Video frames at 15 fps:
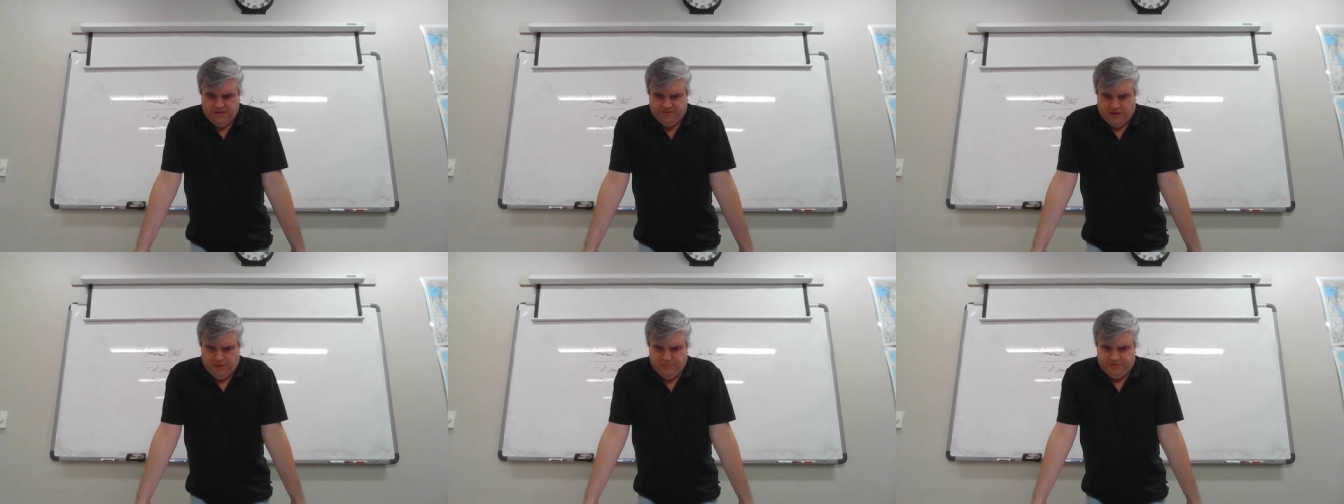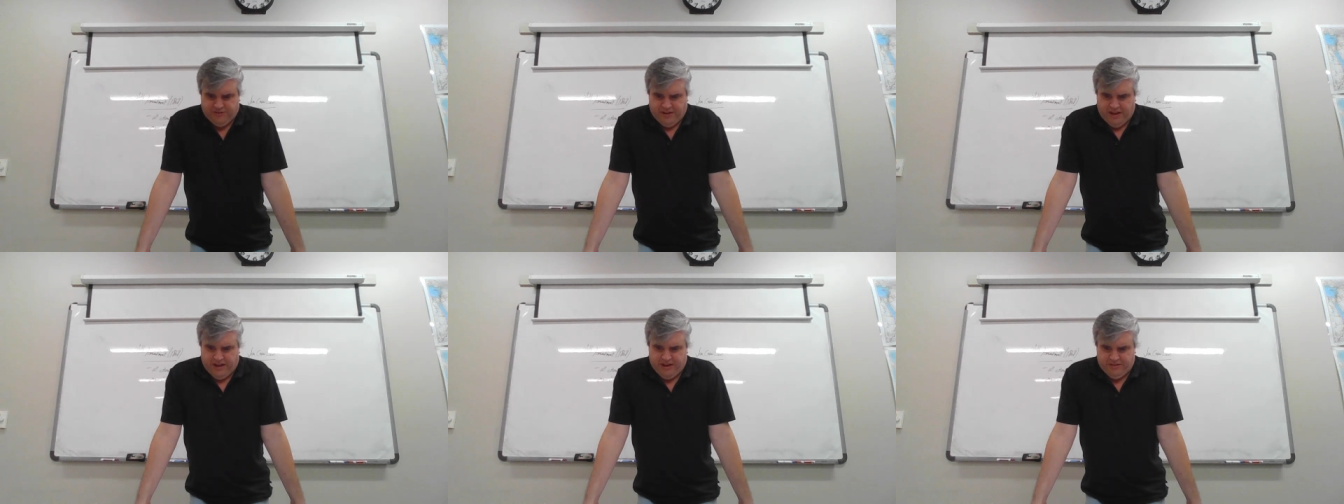Some
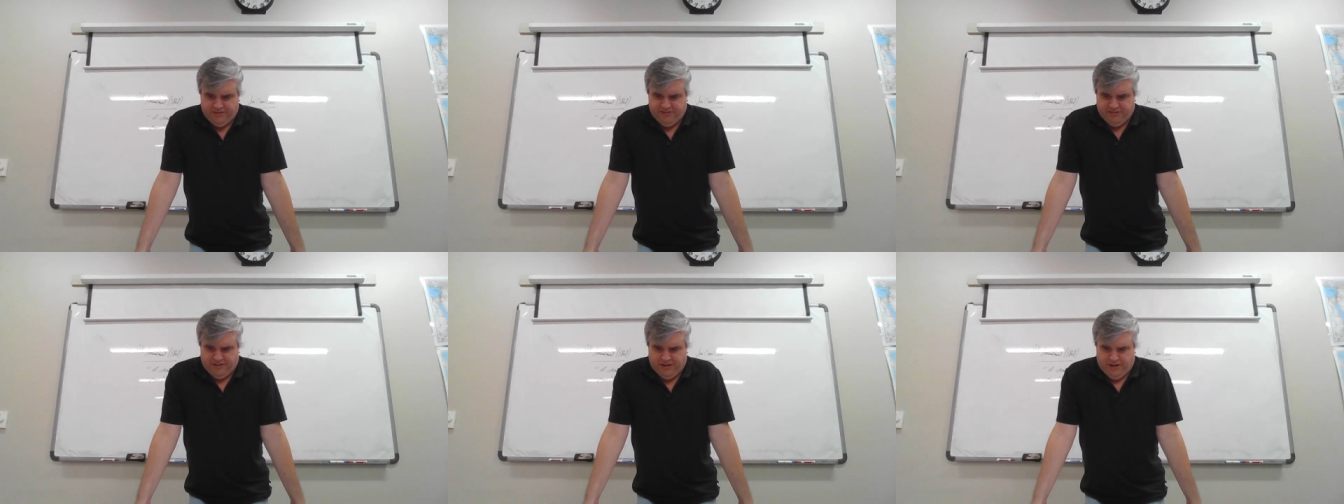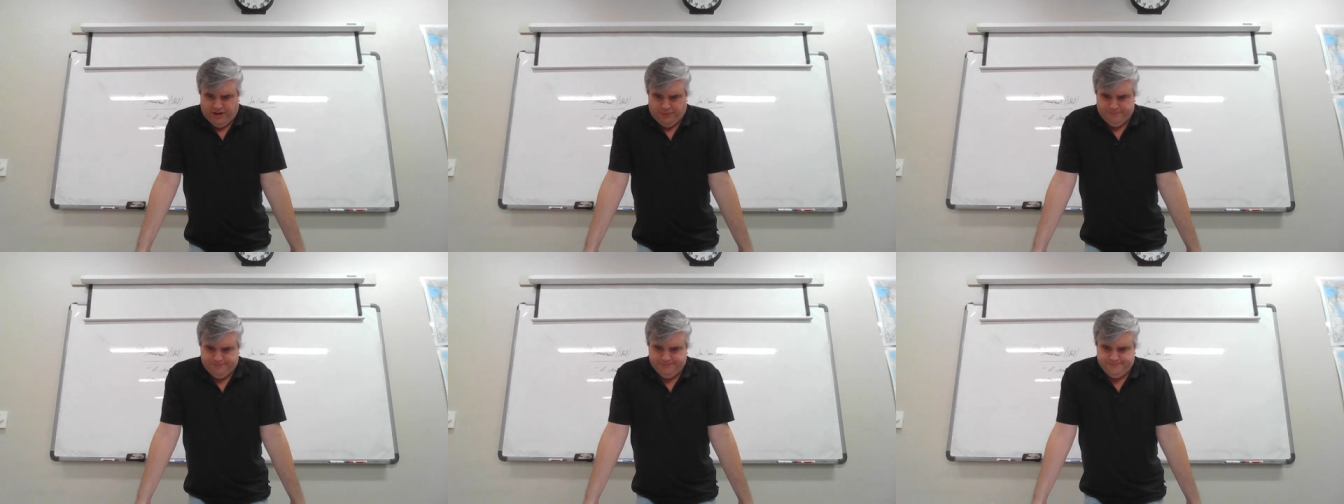states,
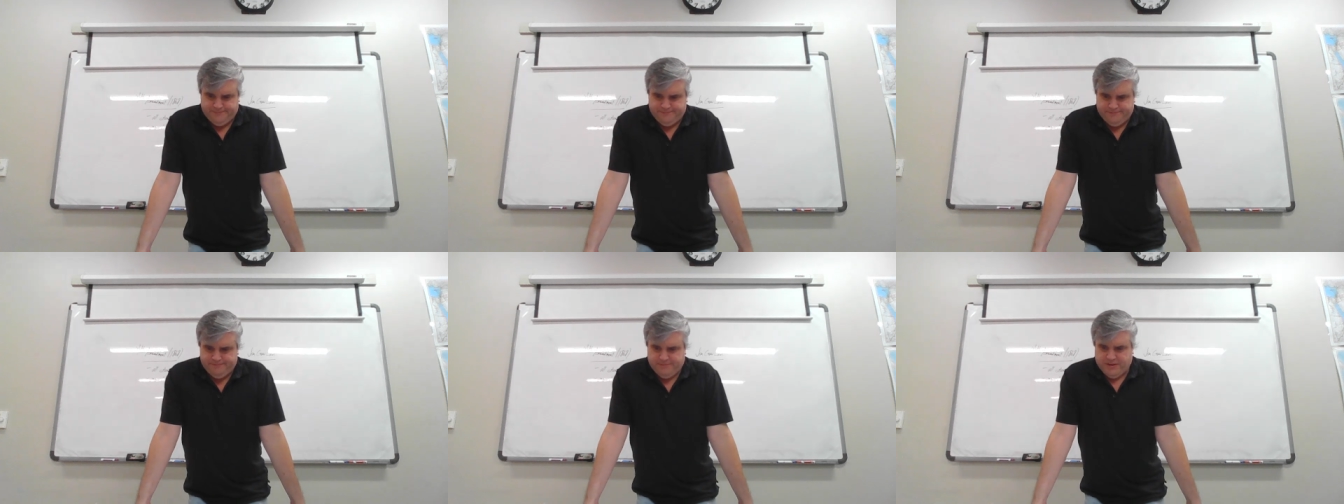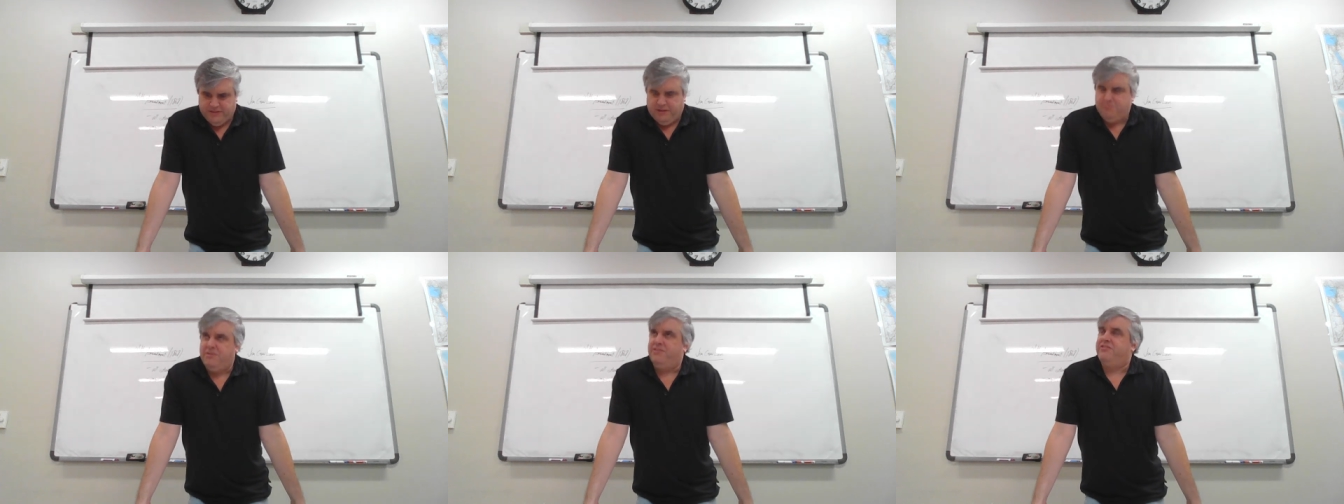uh,
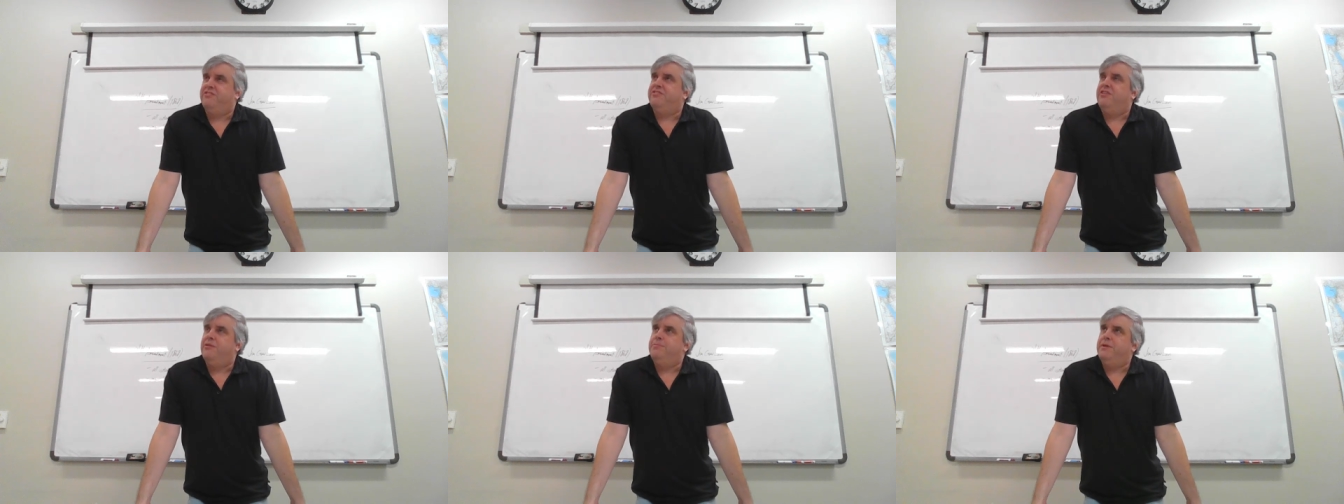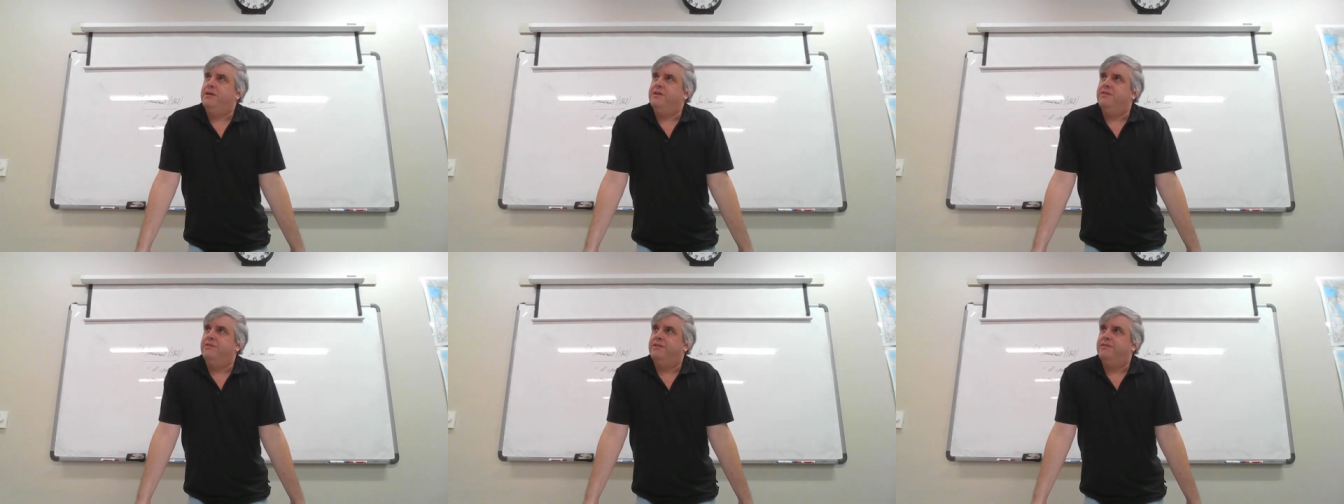like
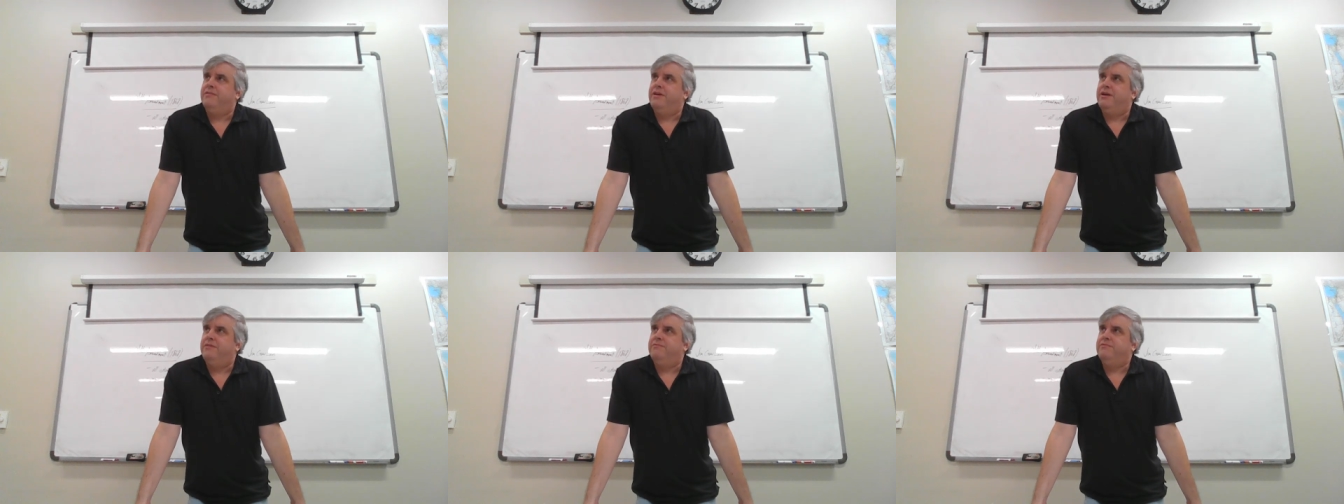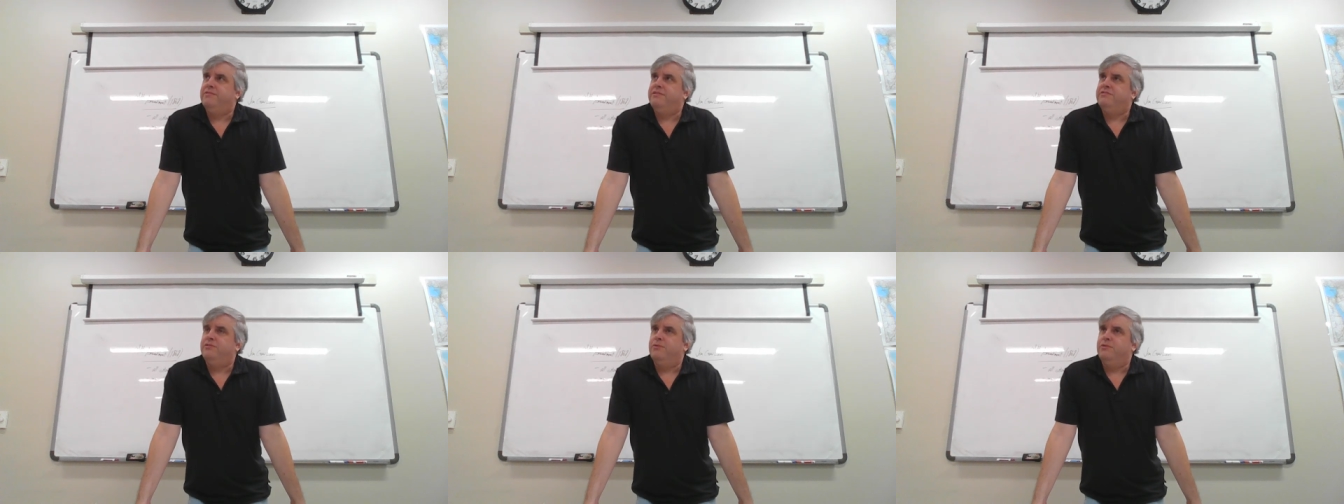Mississippi and uh,
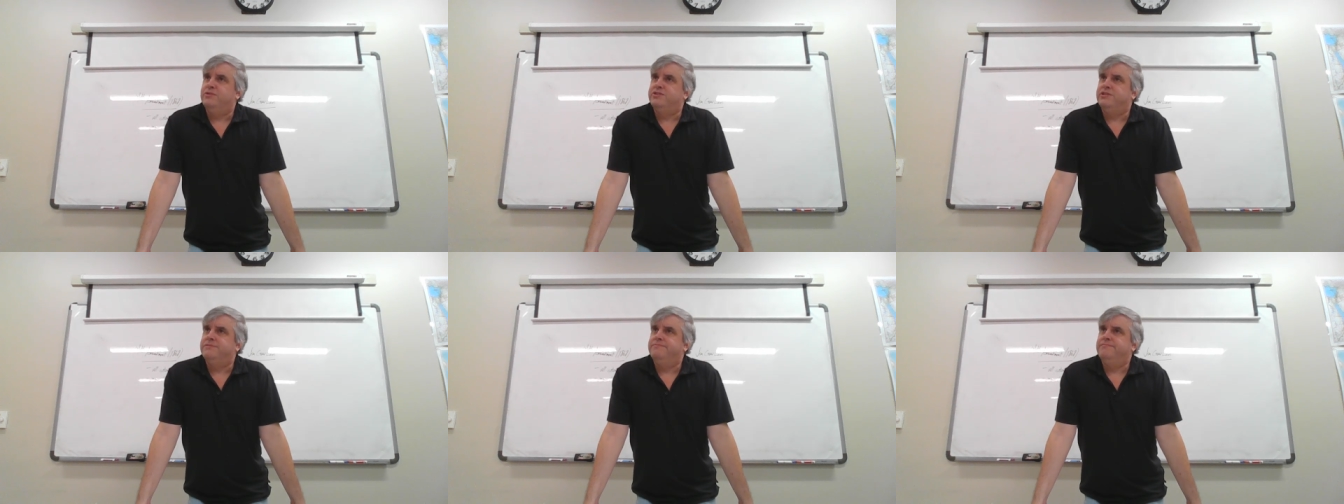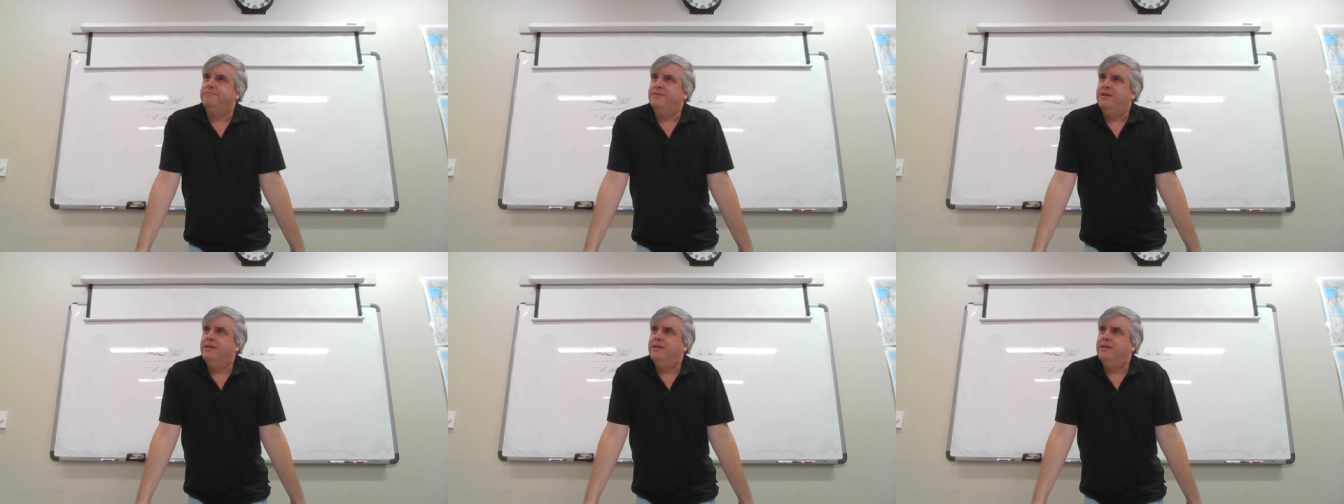Georgia,